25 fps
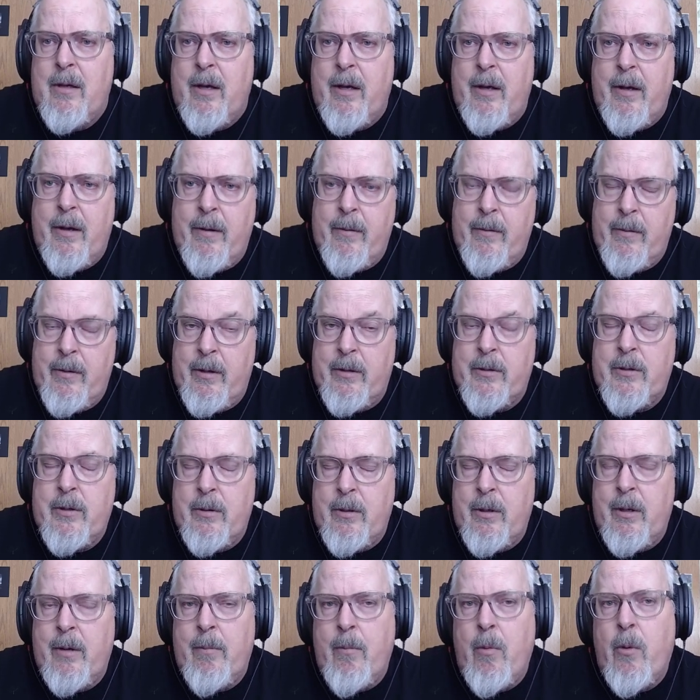there's
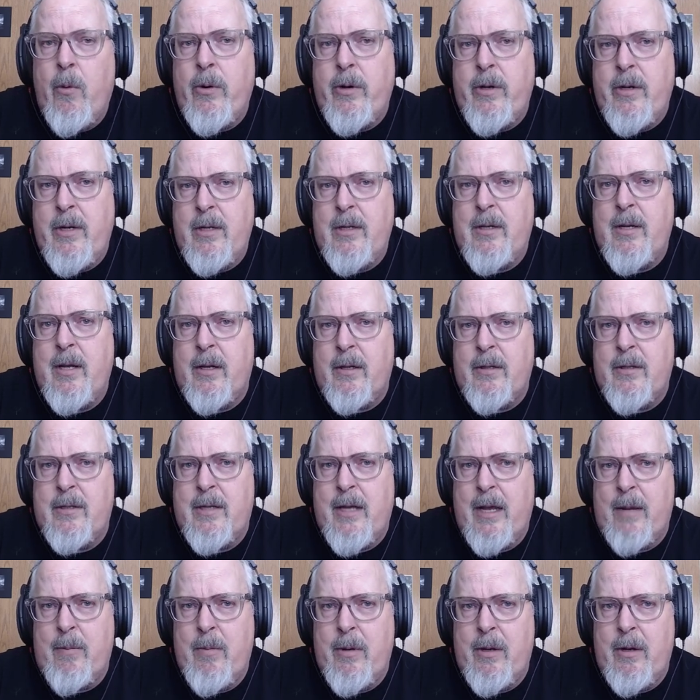a more detailed
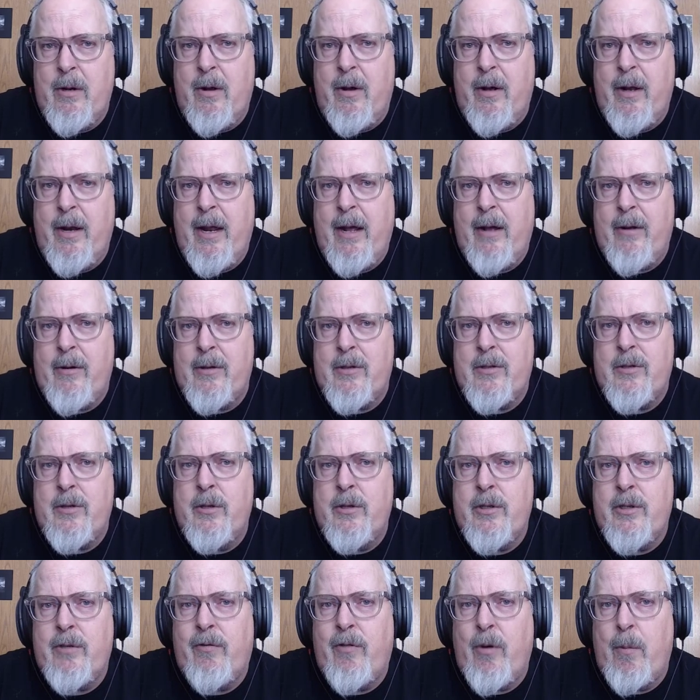segment on how to
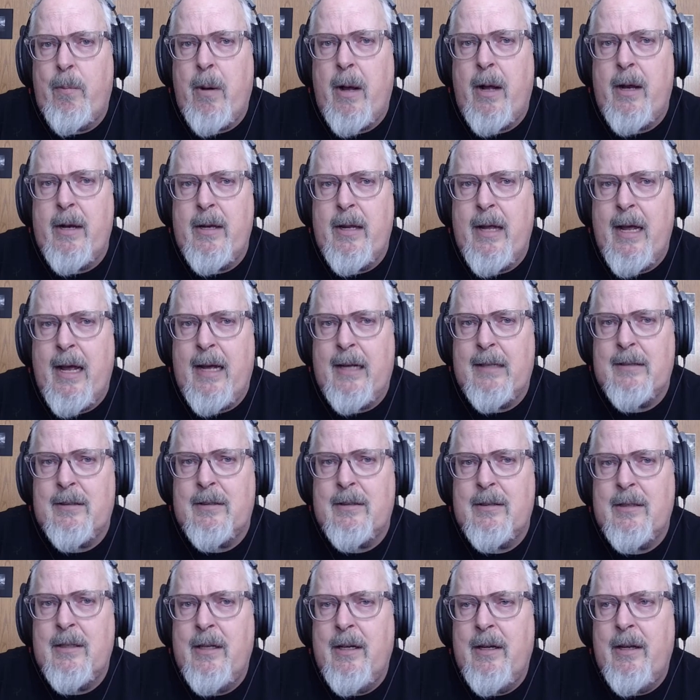search for
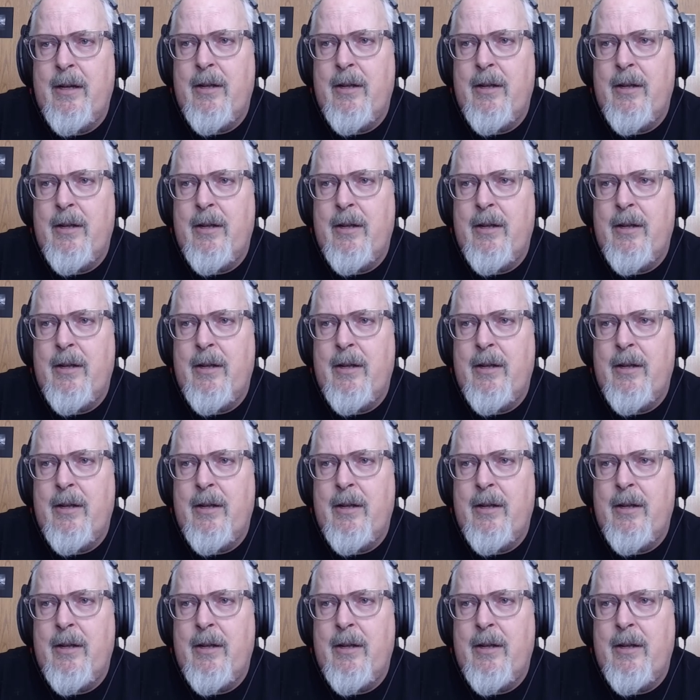podcasts